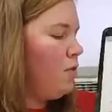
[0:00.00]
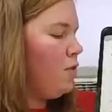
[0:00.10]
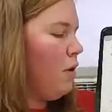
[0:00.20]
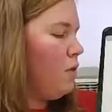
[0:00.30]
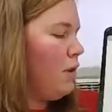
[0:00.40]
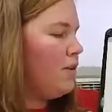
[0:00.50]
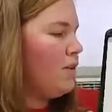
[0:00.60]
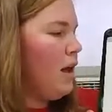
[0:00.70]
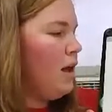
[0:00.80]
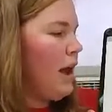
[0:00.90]
So the
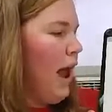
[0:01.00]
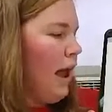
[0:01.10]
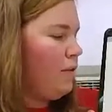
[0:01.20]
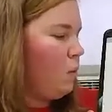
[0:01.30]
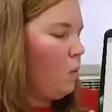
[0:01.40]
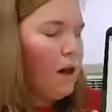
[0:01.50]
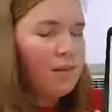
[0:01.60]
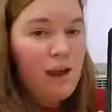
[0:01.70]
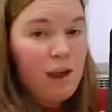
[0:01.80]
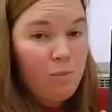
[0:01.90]
sun has what
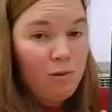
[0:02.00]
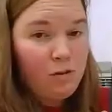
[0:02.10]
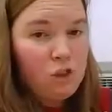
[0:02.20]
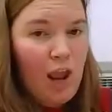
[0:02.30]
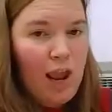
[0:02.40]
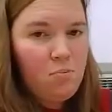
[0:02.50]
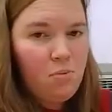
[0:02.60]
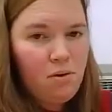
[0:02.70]
type of shape?